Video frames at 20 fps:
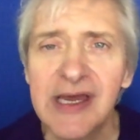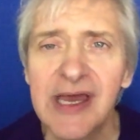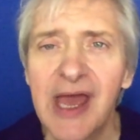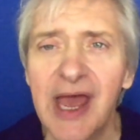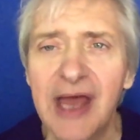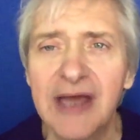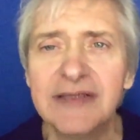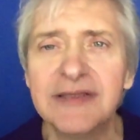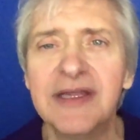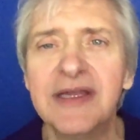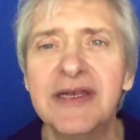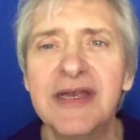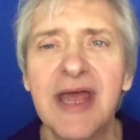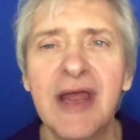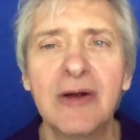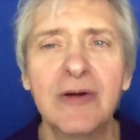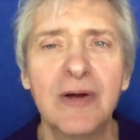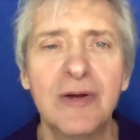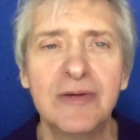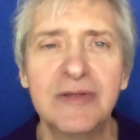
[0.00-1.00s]
and the
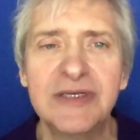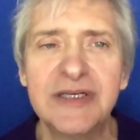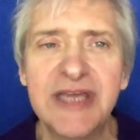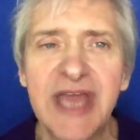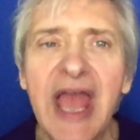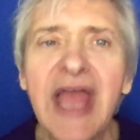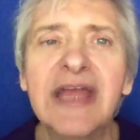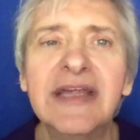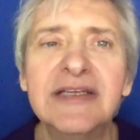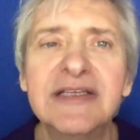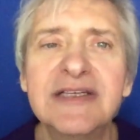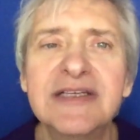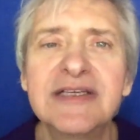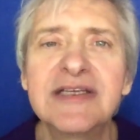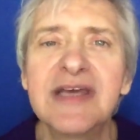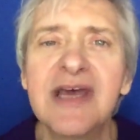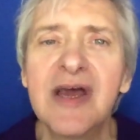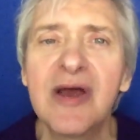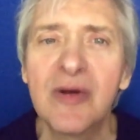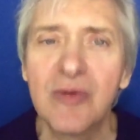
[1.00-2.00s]
narrow gate
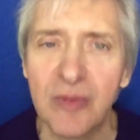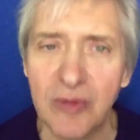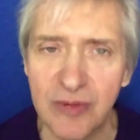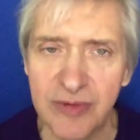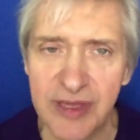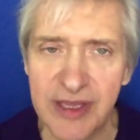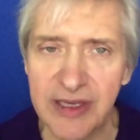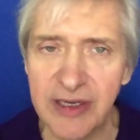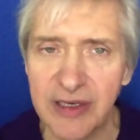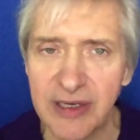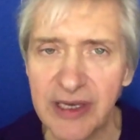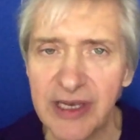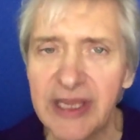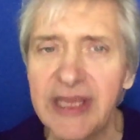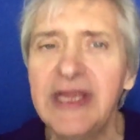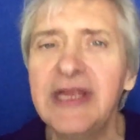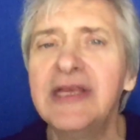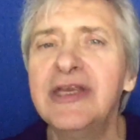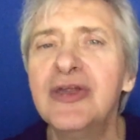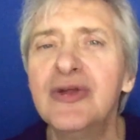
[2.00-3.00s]
will then
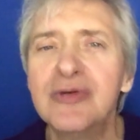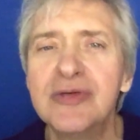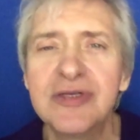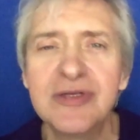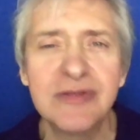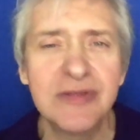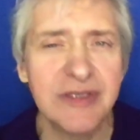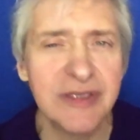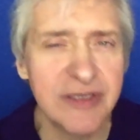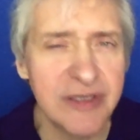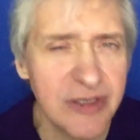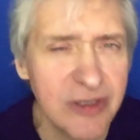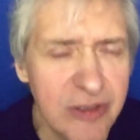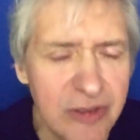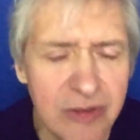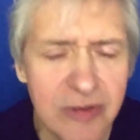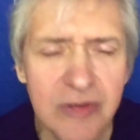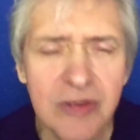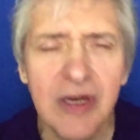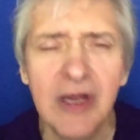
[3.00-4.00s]
lead you to a
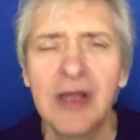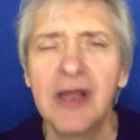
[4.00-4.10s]
new